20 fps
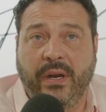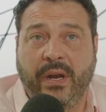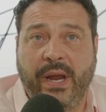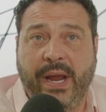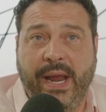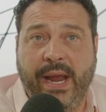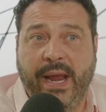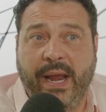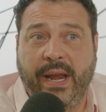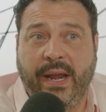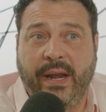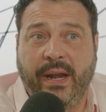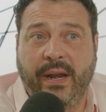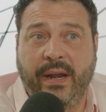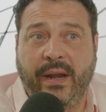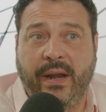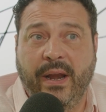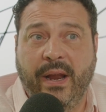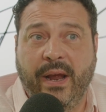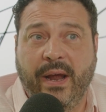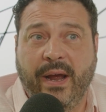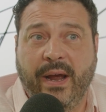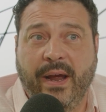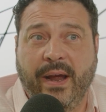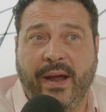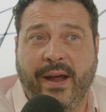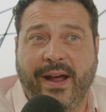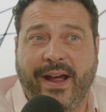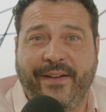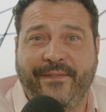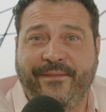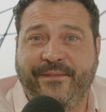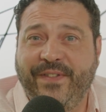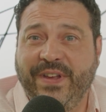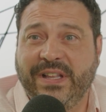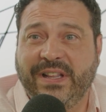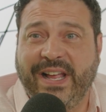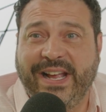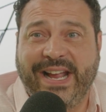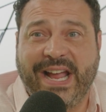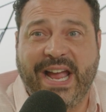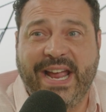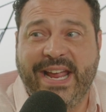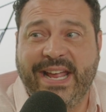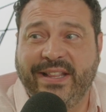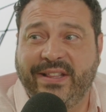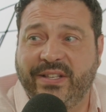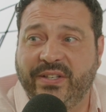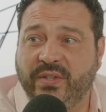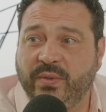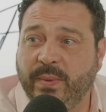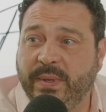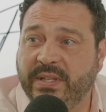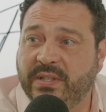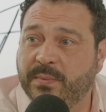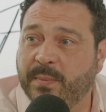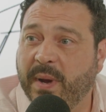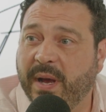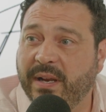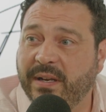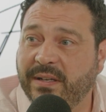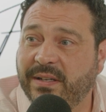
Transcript: And uh, I feel like I hit the sweet spot